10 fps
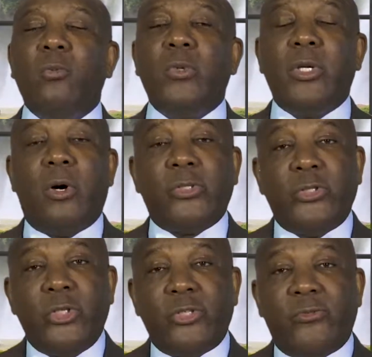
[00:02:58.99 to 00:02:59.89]
We
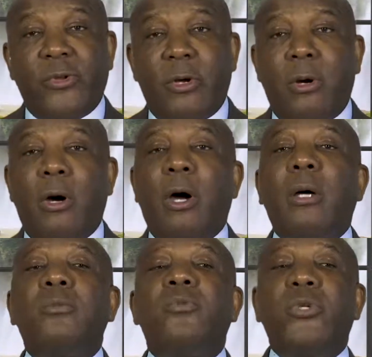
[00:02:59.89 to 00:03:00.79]
also use for the
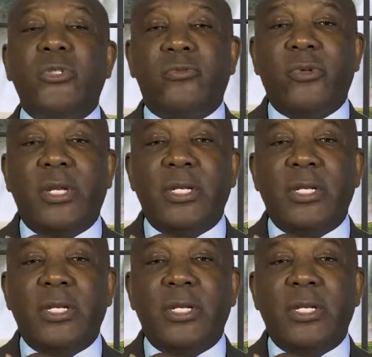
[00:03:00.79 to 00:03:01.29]
arms, we use for the